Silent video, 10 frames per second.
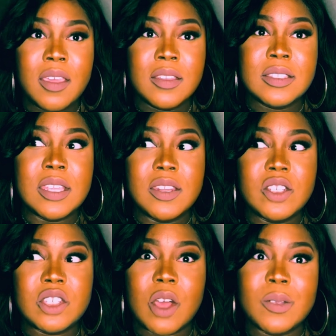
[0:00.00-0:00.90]
Dennis
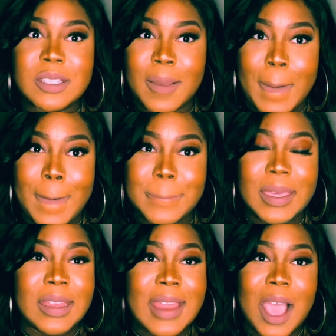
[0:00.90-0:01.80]
shows up
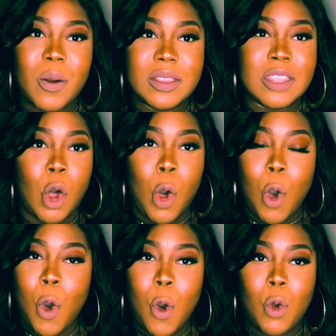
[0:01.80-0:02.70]
and now the
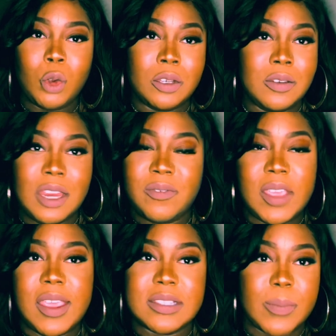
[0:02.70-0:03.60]
whole
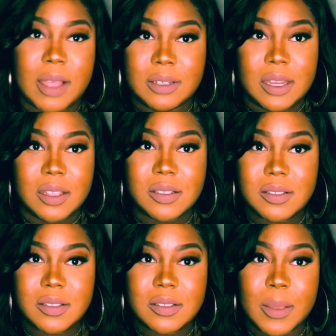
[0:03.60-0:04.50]
event is about
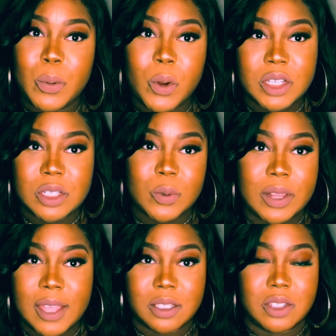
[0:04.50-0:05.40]
Dennis and Porsha's
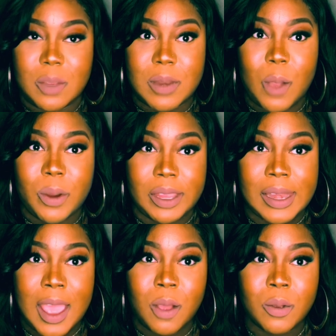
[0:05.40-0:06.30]
relationship not working
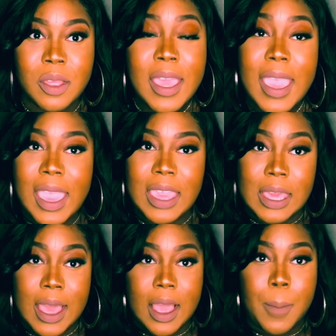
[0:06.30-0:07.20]
out. And you
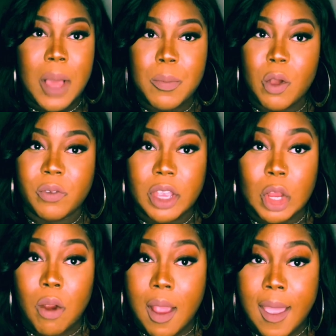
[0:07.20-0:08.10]
got her mama over here
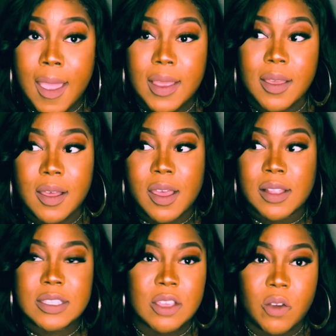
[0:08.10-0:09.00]
crying and her
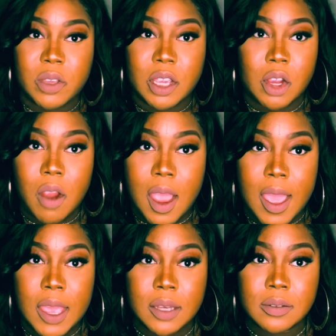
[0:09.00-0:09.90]
auntie over here crying.